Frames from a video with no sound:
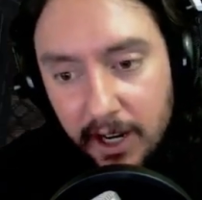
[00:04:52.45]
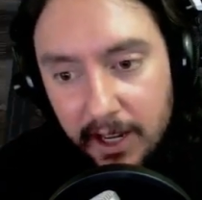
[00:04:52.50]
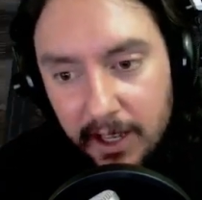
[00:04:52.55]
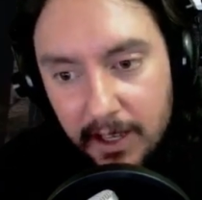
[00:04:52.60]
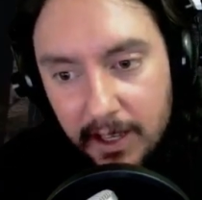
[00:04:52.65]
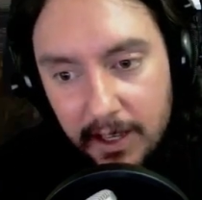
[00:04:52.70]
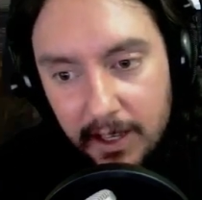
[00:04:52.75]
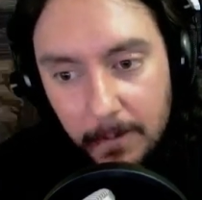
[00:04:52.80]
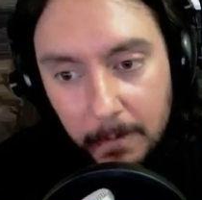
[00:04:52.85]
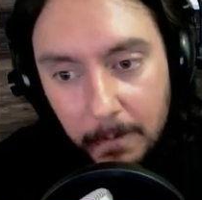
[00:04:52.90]

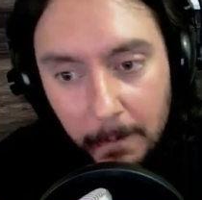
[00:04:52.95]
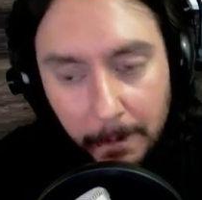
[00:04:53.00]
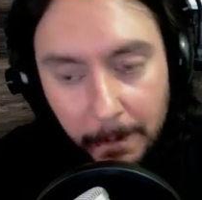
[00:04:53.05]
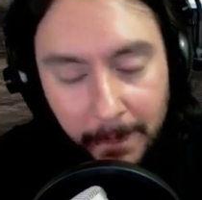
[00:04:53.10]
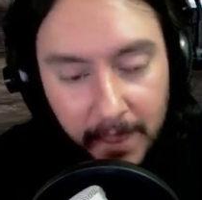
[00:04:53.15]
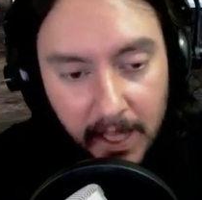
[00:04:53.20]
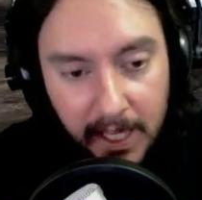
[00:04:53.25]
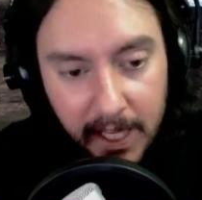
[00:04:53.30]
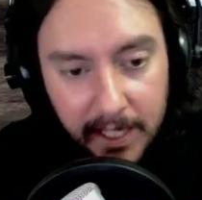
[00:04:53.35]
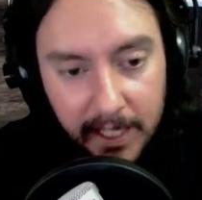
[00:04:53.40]

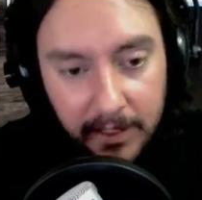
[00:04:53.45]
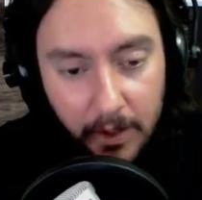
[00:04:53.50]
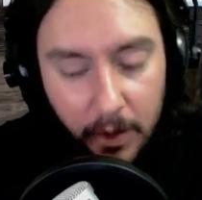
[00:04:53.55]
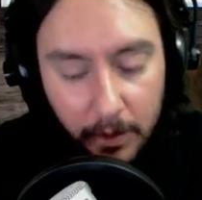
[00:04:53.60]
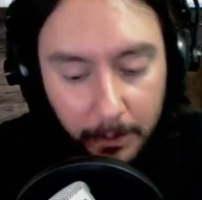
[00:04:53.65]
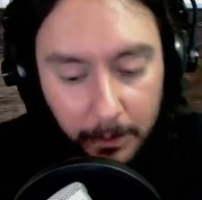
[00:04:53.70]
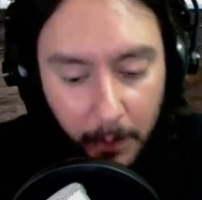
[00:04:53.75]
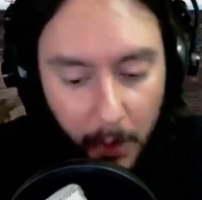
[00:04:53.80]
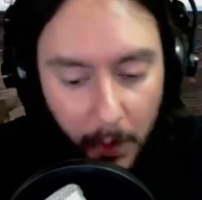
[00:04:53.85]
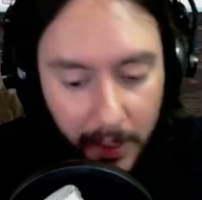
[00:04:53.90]
And the
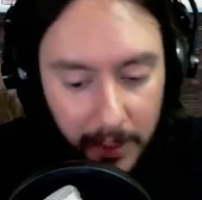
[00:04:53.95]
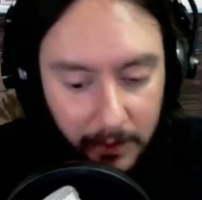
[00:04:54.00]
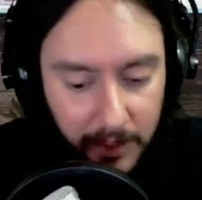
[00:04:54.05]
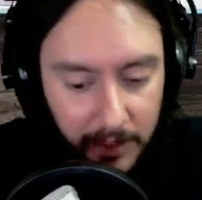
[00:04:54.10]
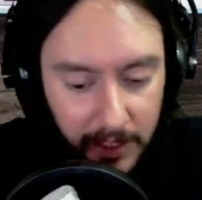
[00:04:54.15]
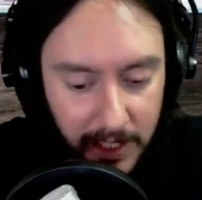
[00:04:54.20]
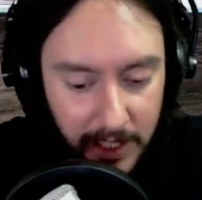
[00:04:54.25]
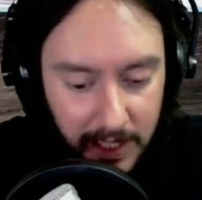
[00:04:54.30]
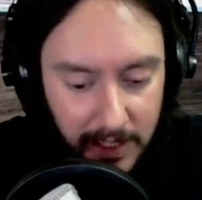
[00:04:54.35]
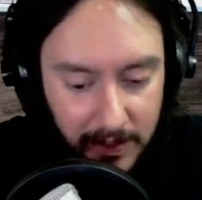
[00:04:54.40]
whole point
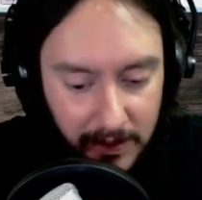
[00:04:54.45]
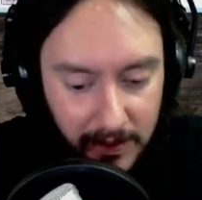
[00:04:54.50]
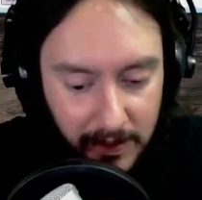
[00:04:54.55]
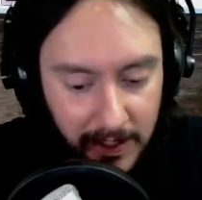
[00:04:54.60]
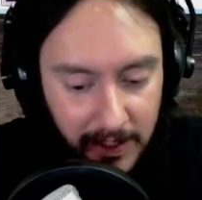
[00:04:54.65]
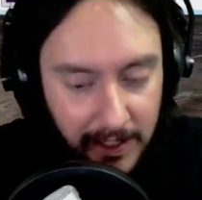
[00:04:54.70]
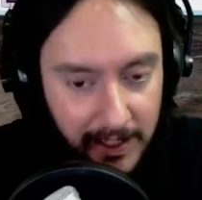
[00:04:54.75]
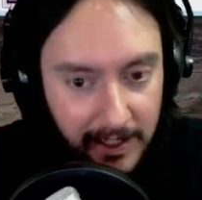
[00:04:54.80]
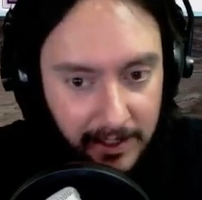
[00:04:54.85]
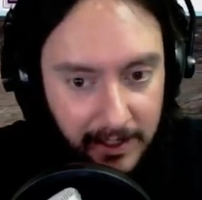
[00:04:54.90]
really is
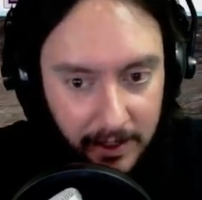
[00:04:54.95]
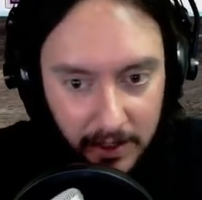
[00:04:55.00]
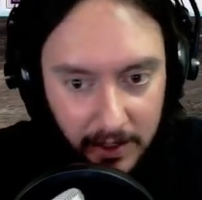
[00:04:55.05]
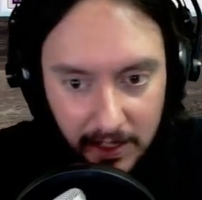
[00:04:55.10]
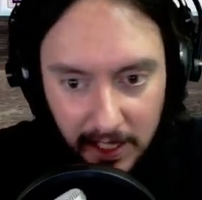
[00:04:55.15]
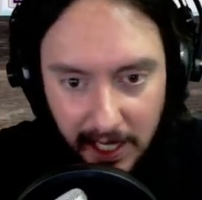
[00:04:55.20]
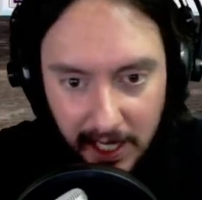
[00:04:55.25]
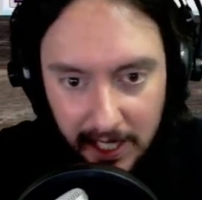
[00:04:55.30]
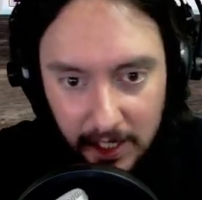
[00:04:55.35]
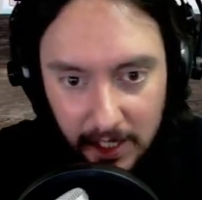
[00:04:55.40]
just
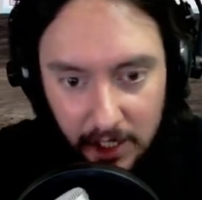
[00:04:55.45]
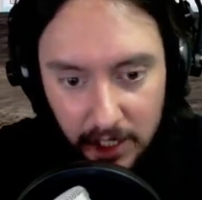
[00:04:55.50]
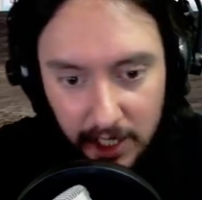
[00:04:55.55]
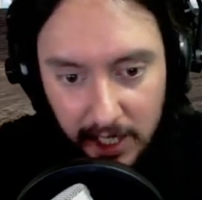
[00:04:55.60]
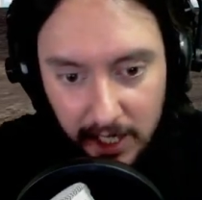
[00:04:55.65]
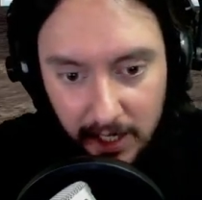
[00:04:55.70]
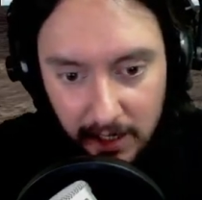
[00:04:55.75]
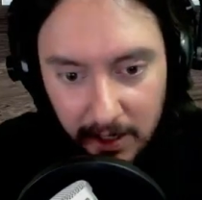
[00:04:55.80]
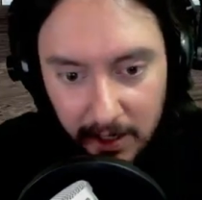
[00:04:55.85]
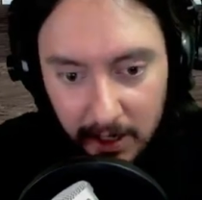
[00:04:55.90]
to kind of
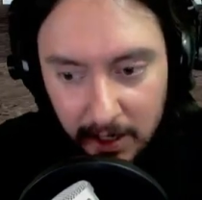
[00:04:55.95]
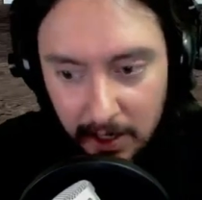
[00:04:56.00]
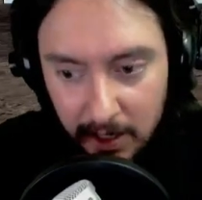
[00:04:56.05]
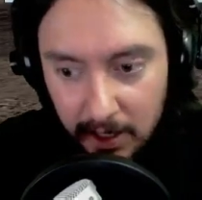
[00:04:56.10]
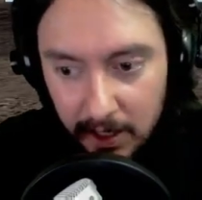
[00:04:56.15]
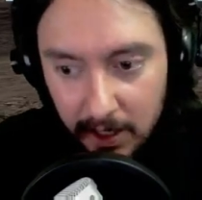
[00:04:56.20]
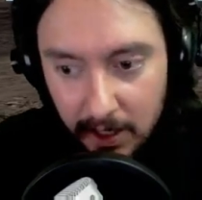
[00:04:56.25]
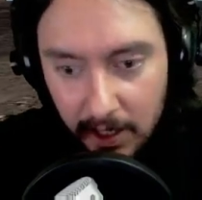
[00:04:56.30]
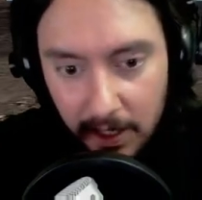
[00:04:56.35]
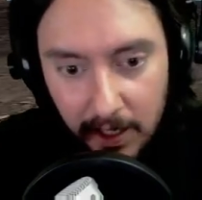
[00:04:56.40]
share
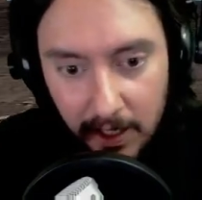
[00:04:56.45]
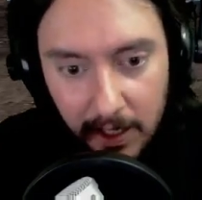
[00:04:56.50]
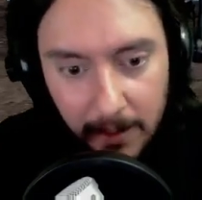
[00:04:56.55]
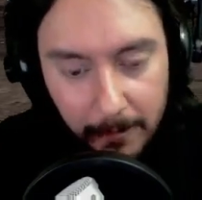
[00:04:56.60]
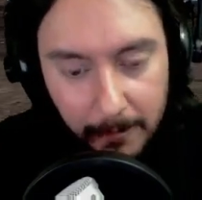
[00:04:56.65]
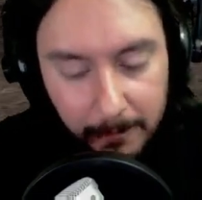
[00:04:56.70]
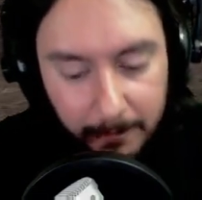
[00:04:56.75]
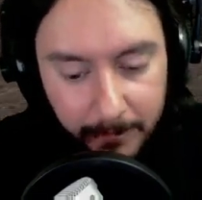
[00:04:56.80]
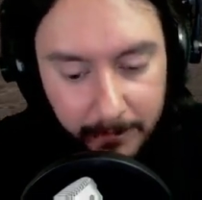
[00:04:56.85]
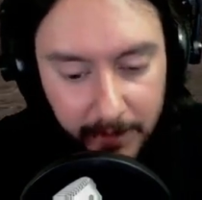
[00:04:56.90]

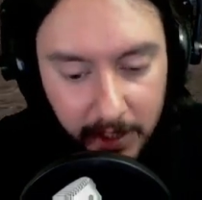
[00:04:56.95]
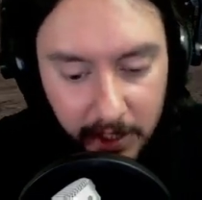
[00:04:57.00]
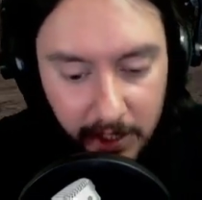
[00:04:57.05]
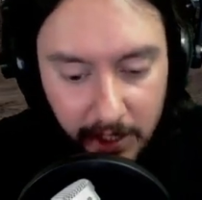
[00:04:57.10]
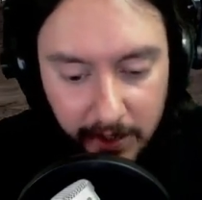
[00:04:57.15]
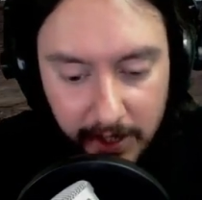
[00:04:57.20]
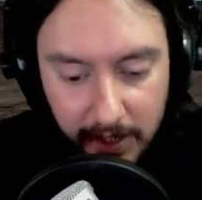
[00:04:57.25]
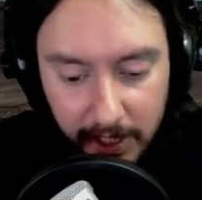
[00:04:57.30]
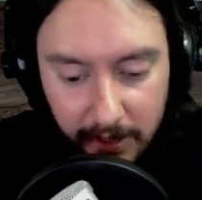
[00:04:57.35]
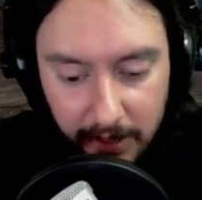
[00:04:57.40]

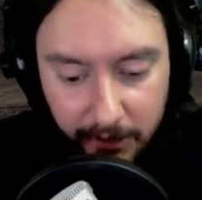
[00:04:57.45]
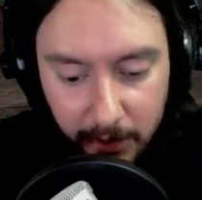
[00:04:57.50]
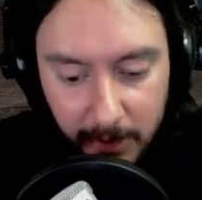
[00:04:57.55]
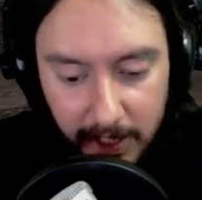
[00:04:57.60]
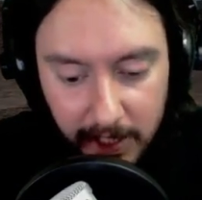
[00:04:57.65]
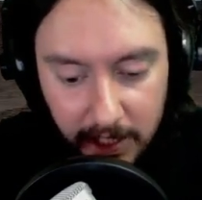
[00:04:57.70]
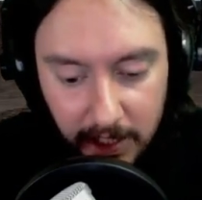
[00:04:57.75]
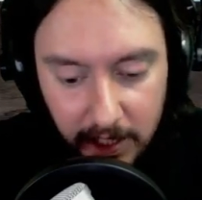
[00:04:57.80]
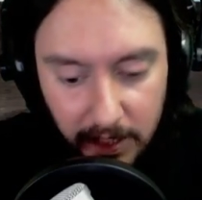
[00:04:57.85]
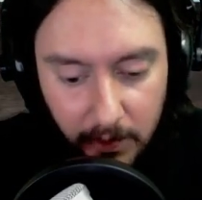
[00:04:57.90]
Share that
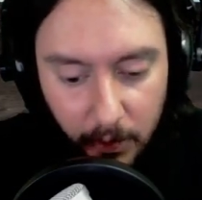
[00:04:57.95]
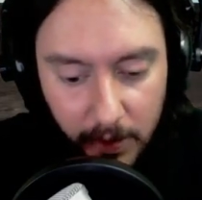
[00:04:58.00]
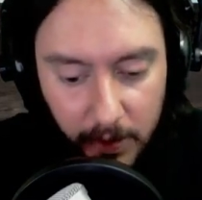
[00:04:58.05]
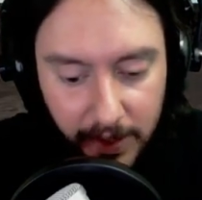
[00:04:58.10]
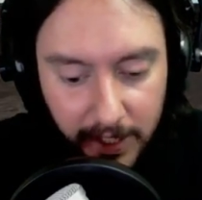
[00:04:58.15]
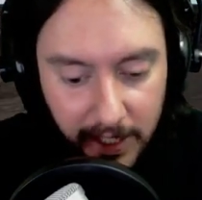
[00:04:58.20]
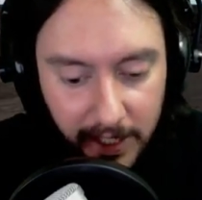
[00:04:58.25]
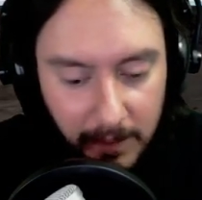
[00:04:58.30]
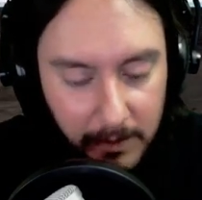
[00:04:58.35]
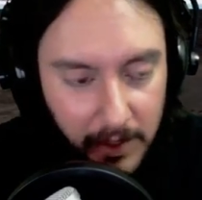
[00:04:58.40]
information with
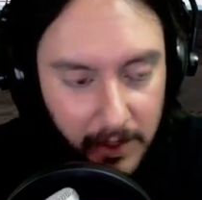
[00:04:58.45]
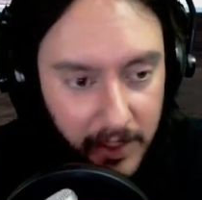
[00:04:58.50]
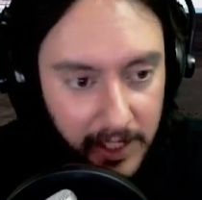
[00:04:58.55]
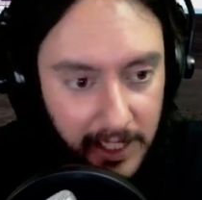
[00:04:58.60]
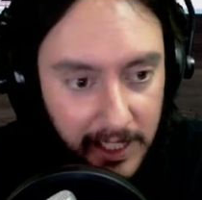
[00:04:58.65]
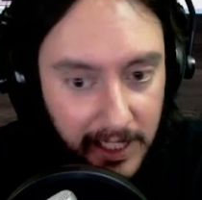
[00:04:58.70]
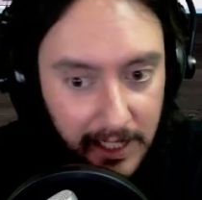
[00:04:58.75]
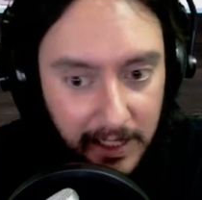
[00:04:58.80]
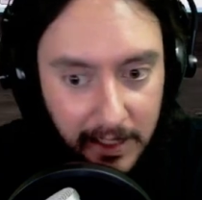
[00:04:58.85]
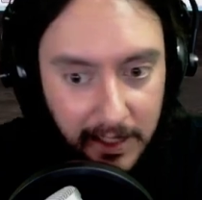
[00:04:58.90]
the
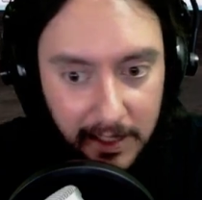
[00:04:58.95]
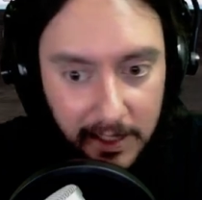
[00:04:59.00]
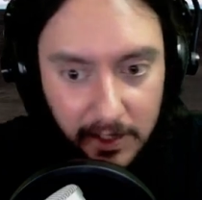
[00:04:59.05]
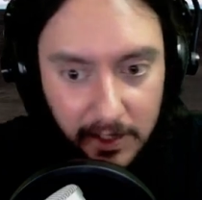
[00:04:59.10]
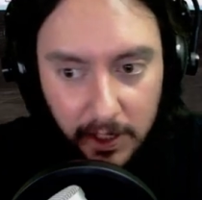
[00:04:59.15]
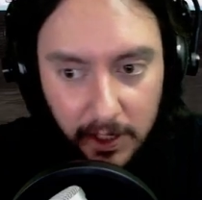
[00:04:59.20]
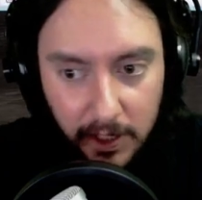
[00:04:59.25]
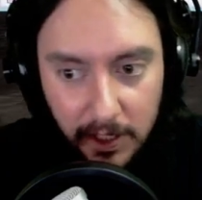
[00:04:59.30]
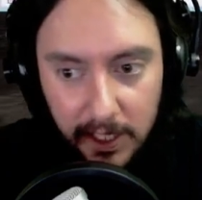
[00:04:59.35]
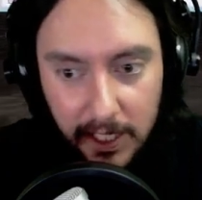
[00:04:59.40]
community
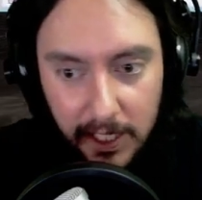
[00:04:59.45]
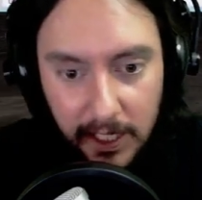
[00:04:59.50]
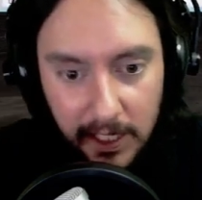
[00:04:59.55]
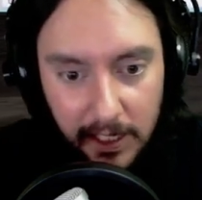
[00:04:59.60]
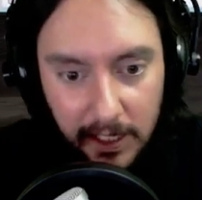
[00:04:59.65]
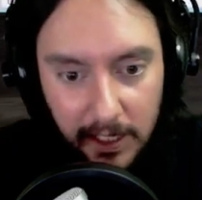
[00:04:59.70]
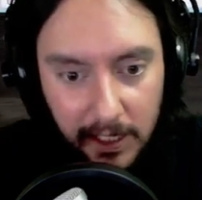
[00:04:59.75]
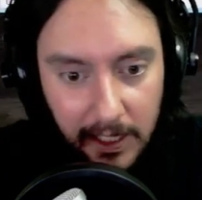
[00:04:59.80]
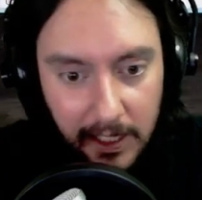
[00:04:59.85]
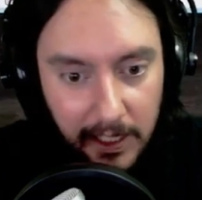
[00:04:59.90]

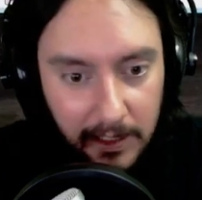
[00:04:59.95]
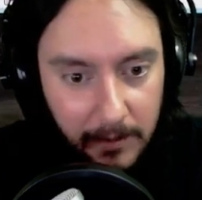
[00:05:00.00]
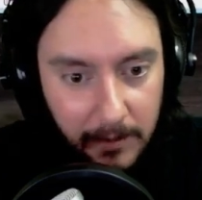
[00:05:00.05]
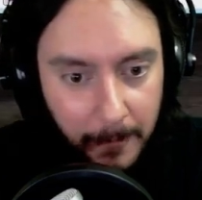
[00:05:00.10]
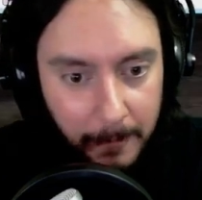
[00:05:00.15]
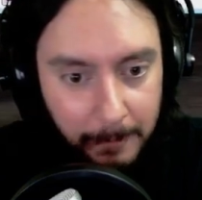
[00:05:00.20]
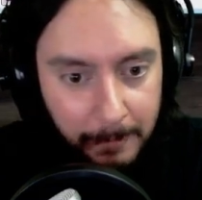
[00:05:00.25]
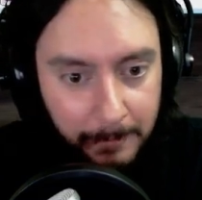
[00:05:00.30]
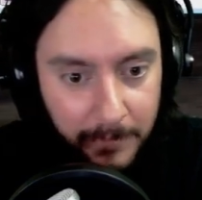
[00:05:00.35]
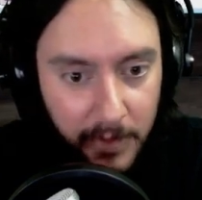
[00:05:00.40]
and
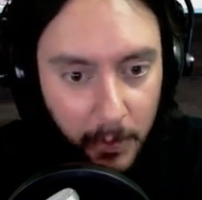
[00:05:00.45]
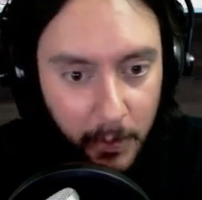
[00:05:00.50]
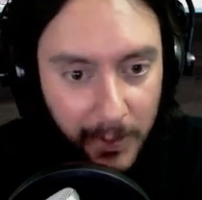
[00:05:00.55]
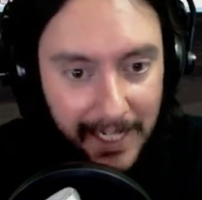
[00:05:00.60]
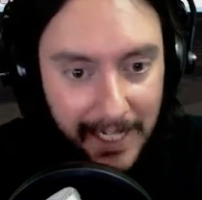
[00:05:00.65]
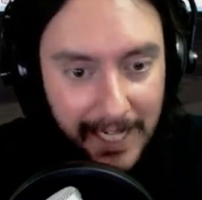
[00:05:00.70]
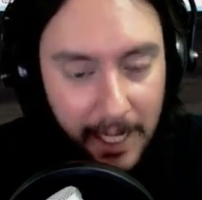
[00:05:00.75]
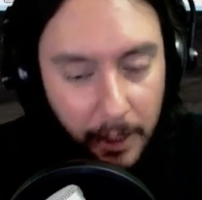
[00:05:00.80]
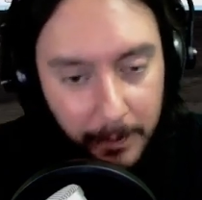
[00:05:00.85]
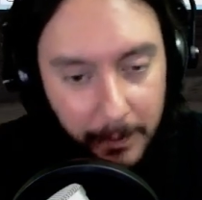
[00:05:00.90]
we
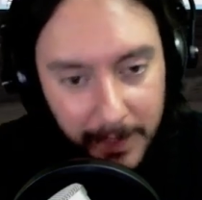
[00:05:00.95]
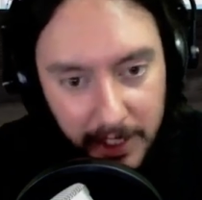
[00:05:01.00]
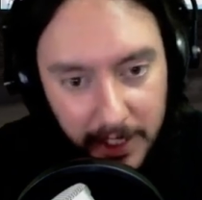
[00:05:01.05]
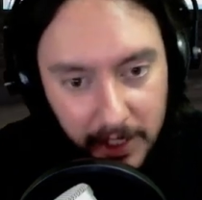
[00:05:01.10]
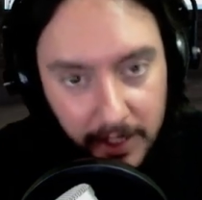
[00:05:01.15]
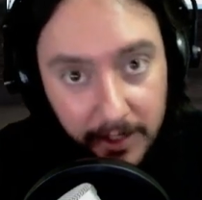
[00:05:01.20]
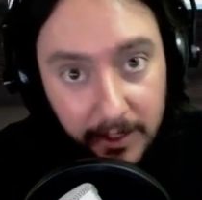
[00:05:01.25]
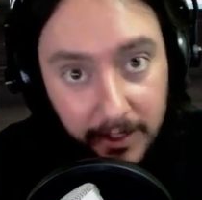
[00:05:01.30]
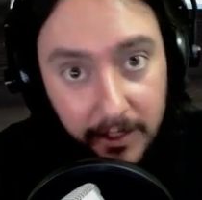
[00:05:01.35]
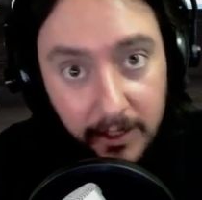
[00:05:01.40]
can help each
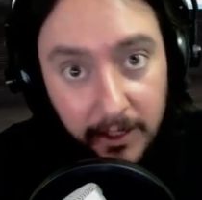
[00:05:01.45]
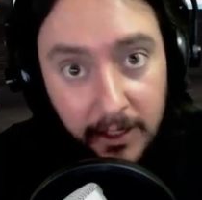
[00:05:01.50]
other.